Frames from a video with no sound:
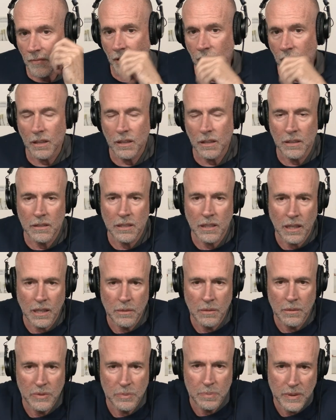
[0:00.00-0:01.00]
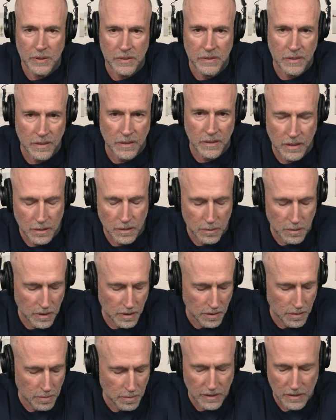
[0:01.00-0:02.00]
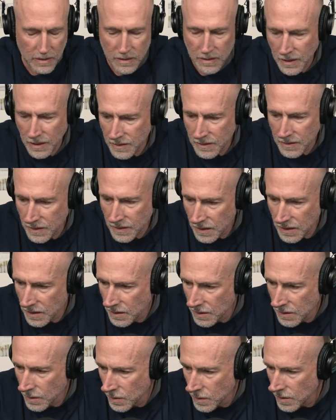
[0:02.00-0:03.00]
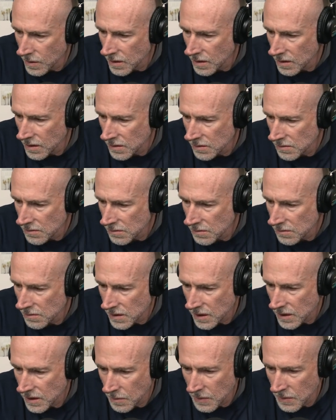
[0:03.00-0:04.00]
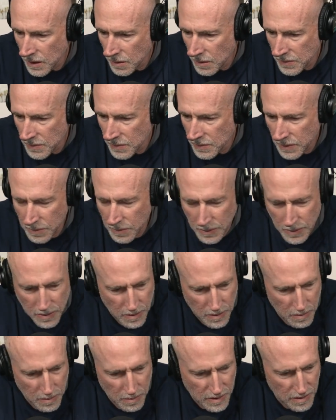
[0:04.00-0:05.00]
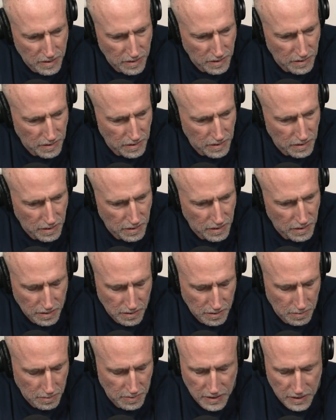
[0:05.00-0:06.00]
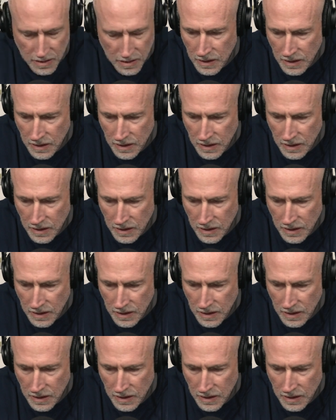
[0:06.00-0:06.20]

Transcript: I think Time's Person of the Year will either be Zelensky or Sam Altman. Maybe it already was Zelensky. I don't know, but